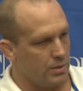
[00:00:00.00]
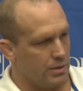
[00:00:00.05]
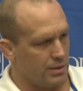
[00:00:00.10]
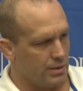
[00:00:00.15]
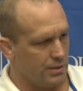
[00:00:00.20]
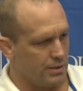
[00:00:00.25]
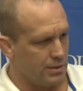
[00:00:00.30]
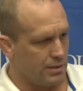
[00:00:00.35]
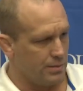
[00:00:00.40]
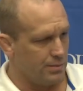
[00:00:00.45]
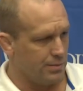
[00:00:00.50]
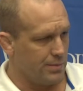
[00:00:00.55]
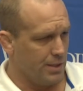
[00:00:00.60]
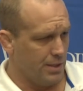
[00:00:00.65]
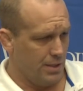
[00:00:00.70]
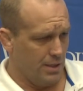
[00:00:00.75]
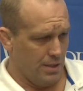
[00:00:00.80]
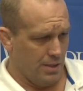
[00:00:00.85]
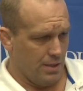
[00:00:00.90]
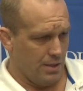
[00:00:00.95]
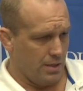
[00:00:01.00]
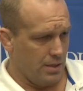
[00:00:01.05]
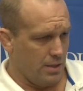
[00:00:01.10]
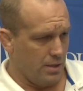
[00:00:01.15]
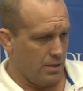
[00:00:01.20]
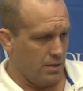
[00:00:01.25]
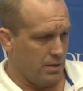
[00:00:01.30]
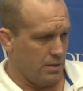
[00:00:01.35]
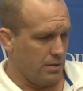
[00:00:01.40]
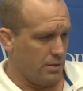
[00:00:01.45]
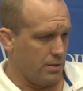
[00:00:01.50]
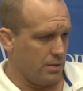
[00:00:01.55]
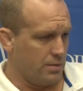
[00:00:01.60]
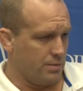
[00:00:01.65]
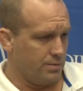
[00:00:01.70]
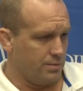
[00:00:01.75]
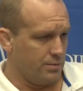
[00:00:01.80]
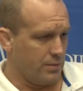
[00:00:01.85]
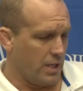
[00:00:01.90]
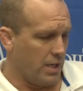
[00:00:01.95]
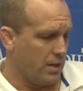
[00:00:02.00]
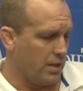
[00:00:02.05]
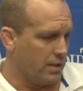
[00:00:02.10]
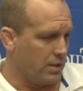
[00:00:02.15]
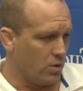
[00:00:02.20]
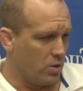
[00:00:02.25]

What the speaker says: and then I think